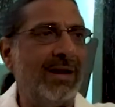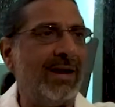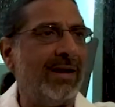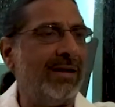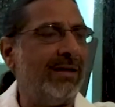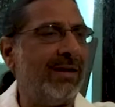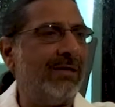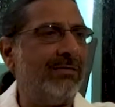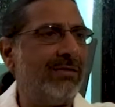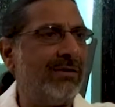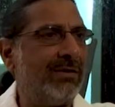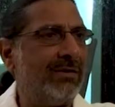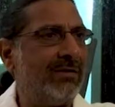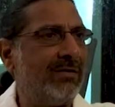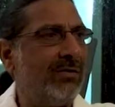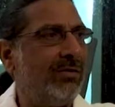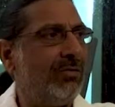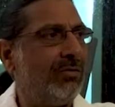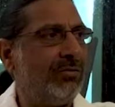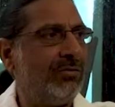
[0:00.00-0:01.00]
And that was
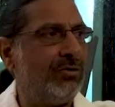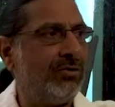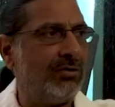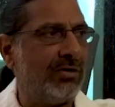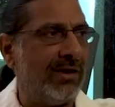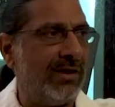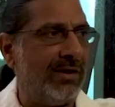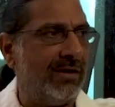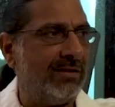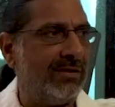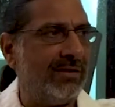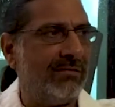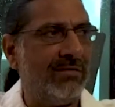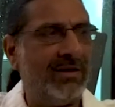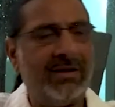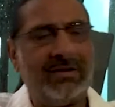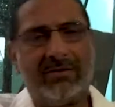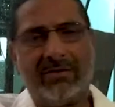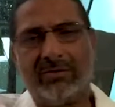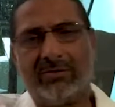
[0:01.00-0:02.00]
a huge challenge. And
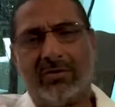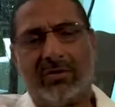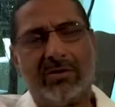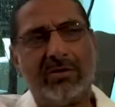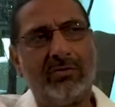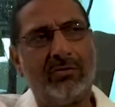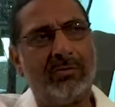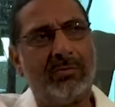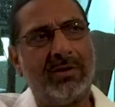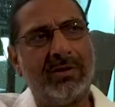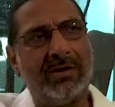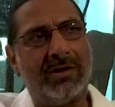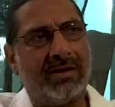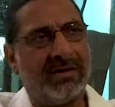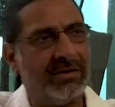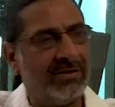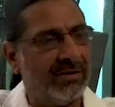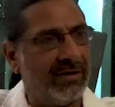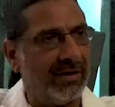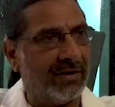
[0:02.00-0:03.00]
when I was talking to my
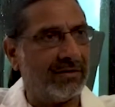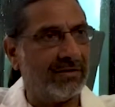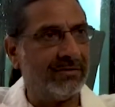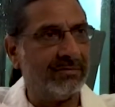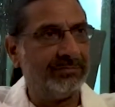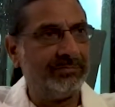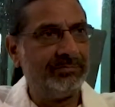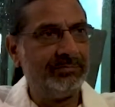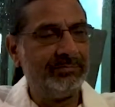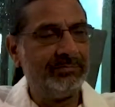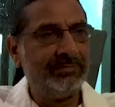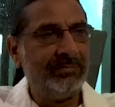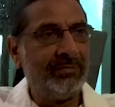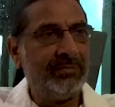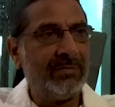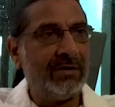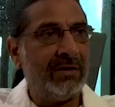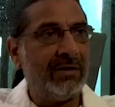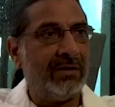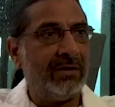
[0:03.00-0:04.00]
architect,
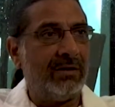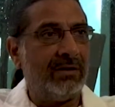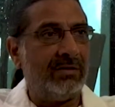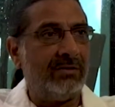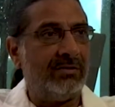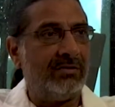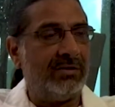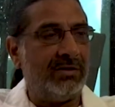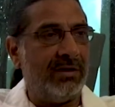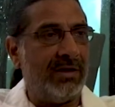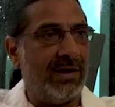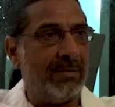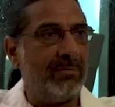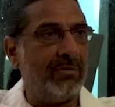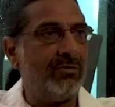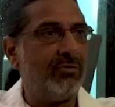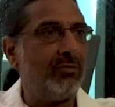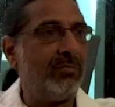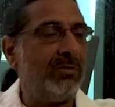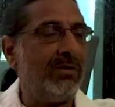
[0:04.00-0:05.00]
she
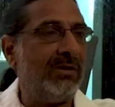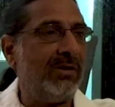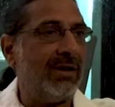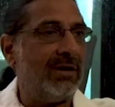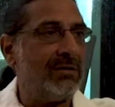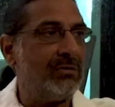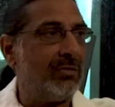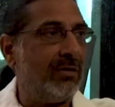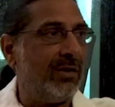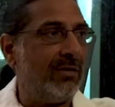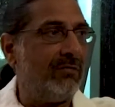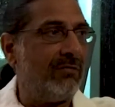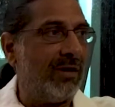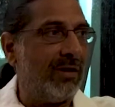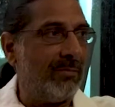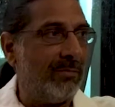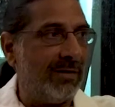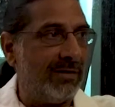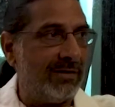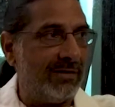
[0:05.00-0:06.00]
happens to be also an
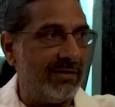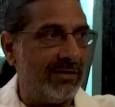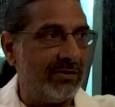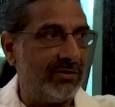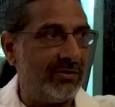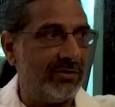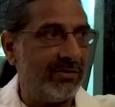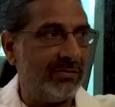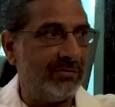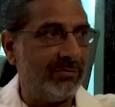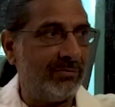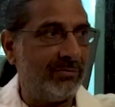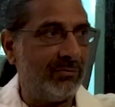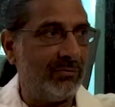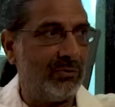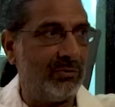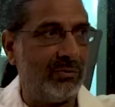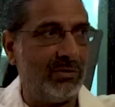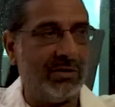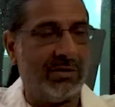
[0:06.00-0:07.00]
environmentalist,
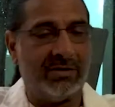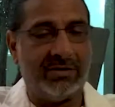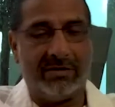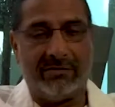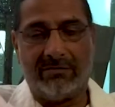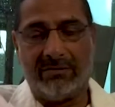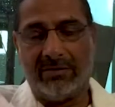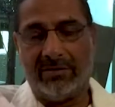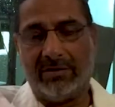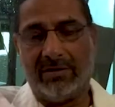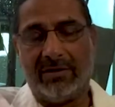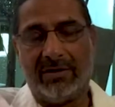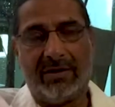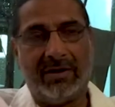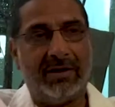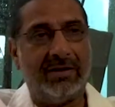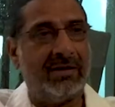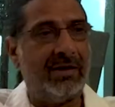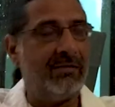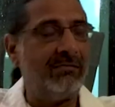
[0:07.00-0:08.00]
Sunila
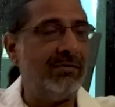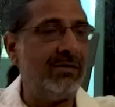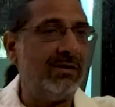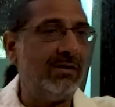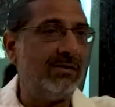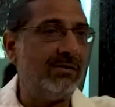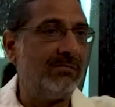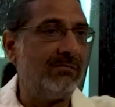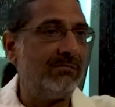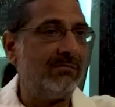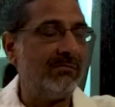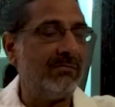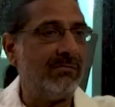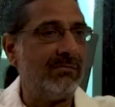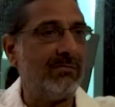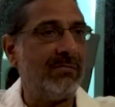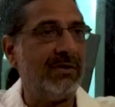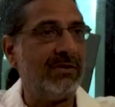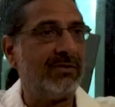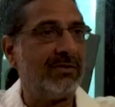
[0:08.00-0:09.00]
Javadana, and then we
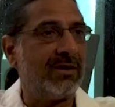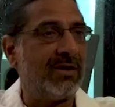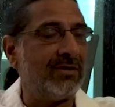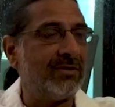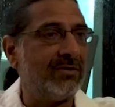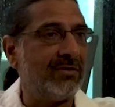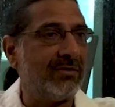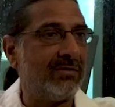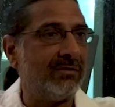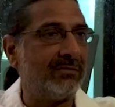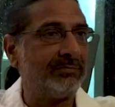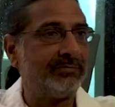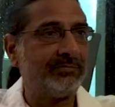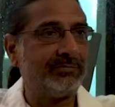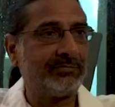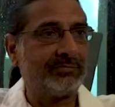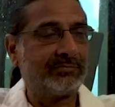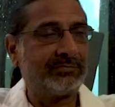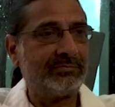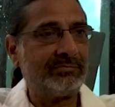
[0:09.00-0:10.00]
discussed
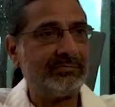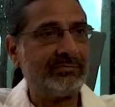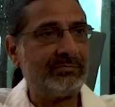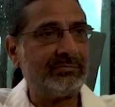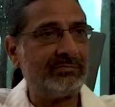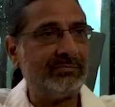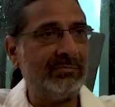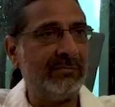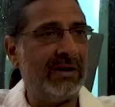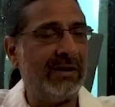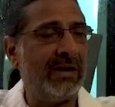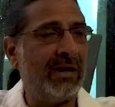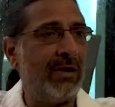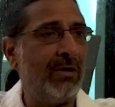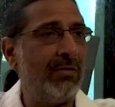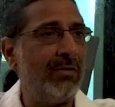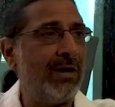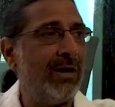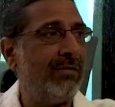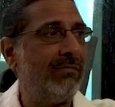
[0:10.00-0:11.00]
that
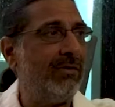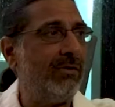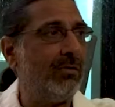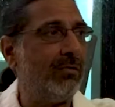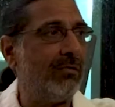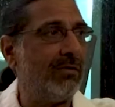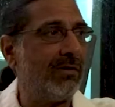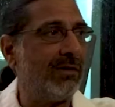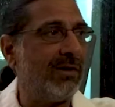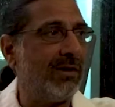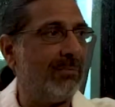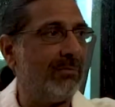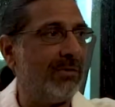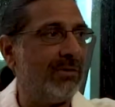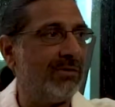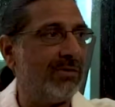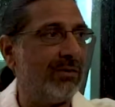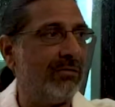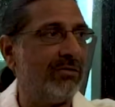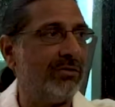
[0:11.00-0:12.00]
how can we overcome
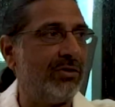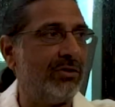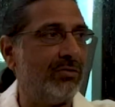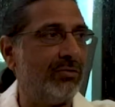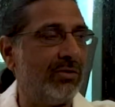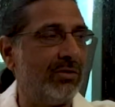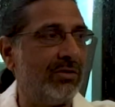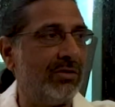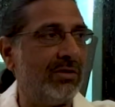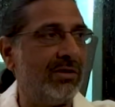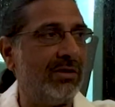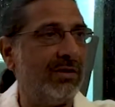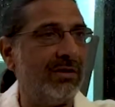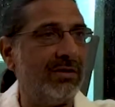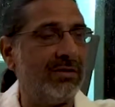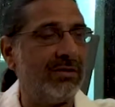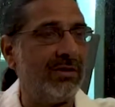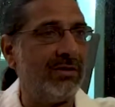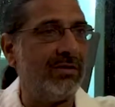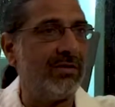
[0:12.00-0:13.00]
this kind of situation in
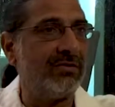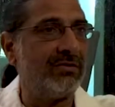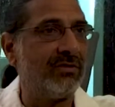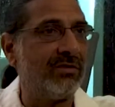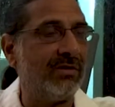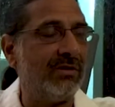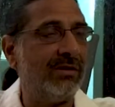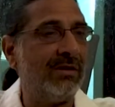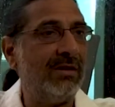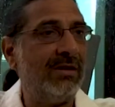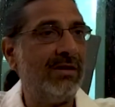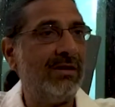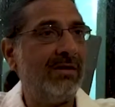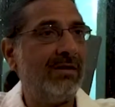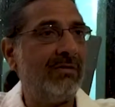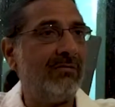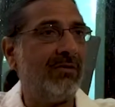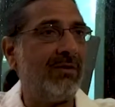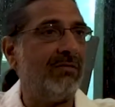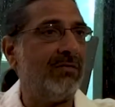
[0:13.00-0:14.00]
this industry
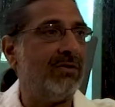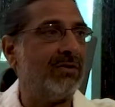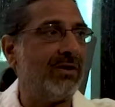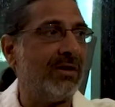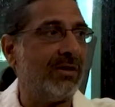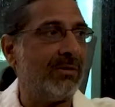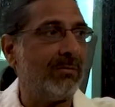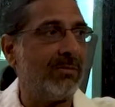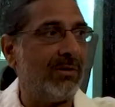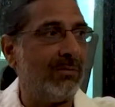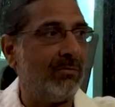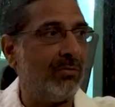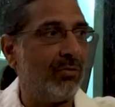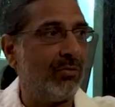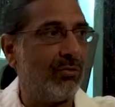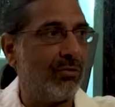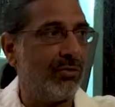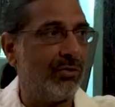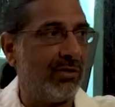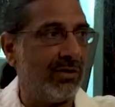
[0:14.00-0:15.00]
when we set up
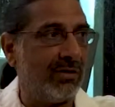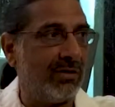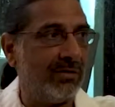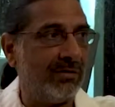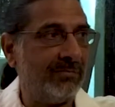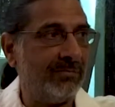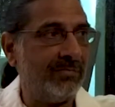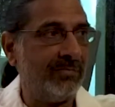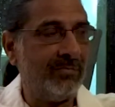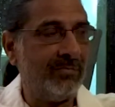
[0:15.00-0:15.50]
Colombo Courtyard.